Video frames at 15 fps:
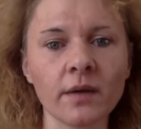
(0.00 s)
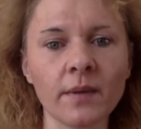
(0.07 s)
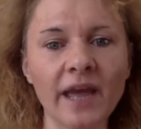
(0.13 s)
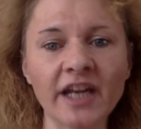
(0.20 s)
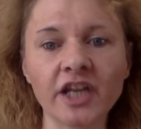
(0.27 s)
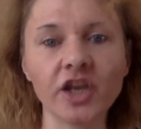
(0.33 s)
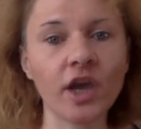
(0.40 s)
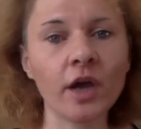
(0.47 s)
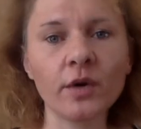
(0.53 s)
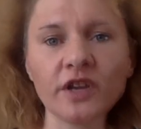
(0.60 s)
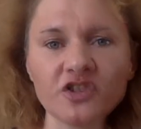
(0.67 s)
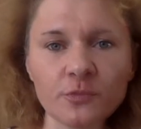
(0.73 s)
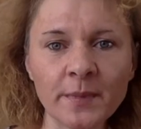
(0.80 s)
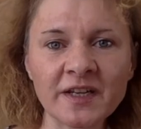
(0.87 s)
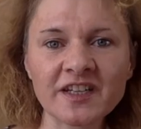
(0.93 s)
an
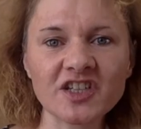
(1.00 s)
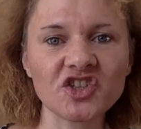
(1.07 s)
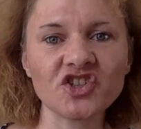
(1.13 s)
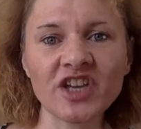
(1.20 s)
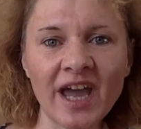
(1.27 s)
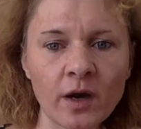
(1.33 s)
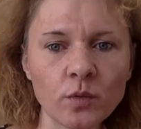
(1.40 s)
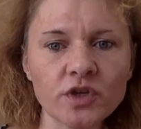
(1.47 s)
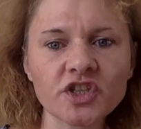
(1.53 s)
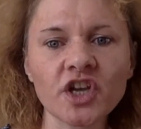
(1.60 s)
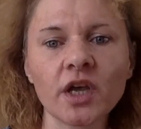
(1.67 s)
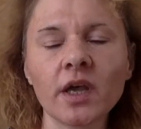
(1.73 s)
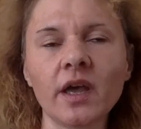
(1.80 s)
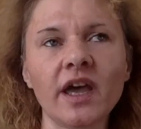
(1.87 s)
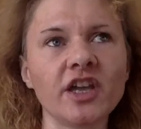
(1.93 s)
encouragement, a shout,
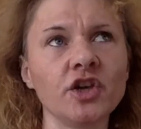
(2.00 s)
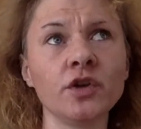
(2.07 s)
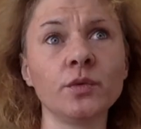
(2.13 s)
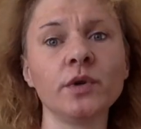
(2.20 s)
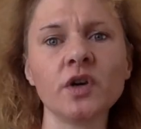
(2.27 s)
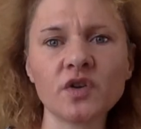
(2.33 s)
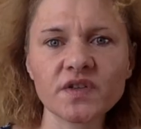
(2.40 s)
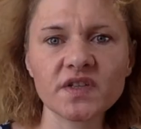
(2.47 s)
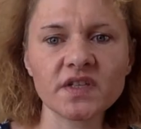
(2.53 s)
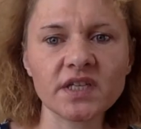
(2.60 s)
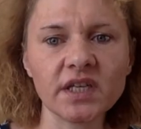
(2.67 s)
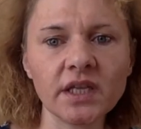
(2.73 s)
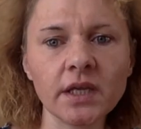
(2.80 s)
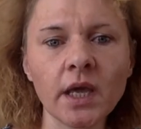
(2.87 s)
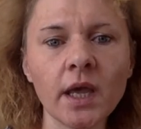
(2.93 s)
a
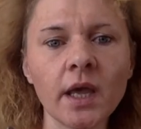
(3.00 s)
curiosity.